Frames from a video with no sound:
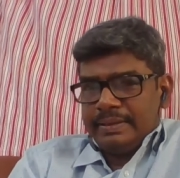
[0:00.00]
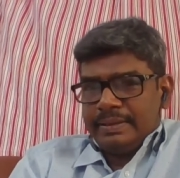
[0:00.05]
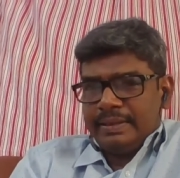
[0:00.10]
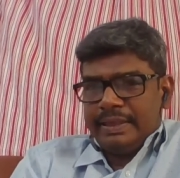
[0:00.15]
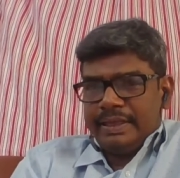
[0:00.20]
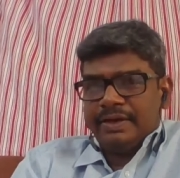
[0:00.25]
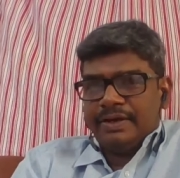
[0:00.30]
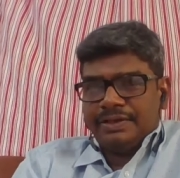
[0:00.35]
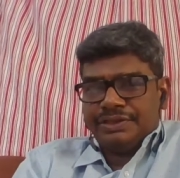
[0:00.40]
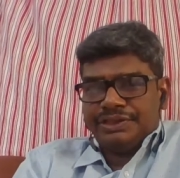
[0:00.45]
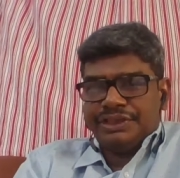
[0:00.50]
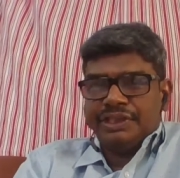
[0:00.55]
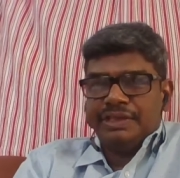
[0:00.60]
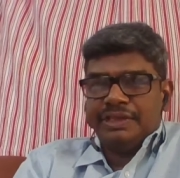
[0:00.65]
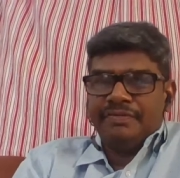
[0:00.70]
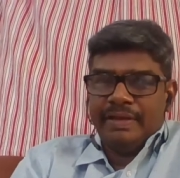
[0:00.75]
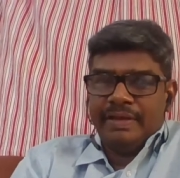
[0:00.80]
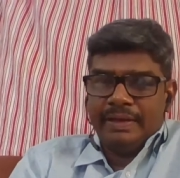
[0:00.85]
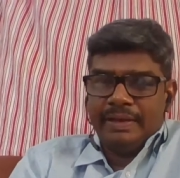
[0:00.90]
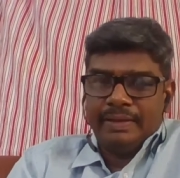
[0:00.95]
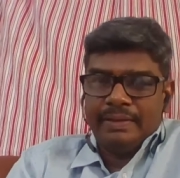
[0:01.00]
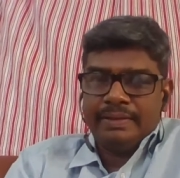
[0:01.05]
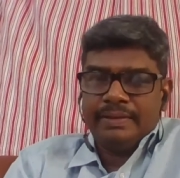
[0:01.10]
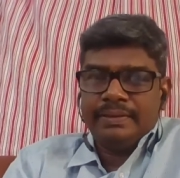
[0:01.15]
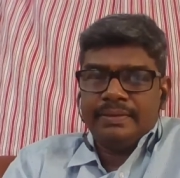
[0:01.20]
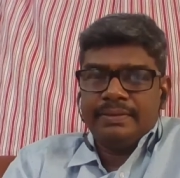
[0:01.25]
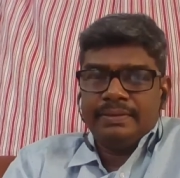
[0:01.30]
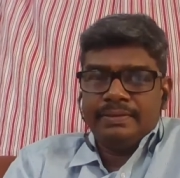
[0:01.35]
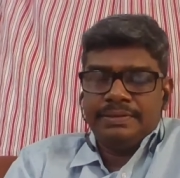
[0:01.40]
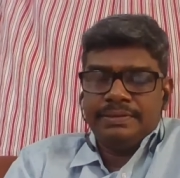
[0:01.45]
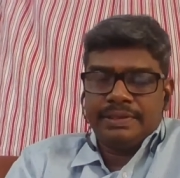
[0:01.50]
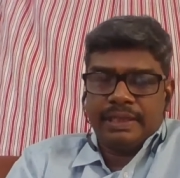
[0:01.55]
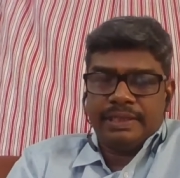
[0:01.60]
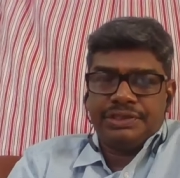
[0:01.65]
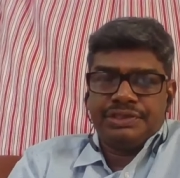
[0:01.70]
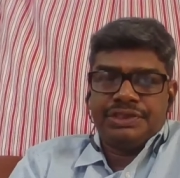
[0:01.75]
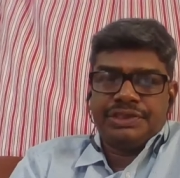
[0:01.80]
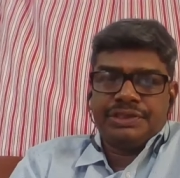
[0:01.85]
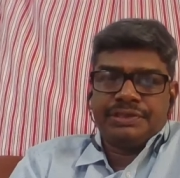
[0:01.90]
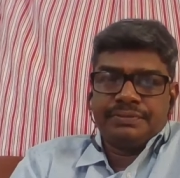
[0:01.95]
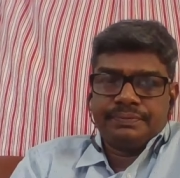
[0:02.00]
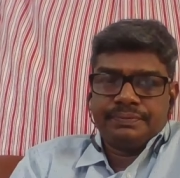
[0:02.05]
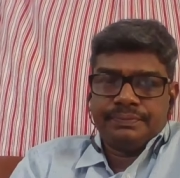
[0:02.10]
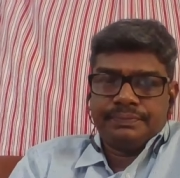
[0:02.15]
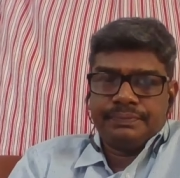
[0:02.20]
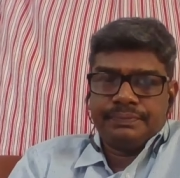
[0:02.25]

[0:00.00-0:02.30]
he or she will judge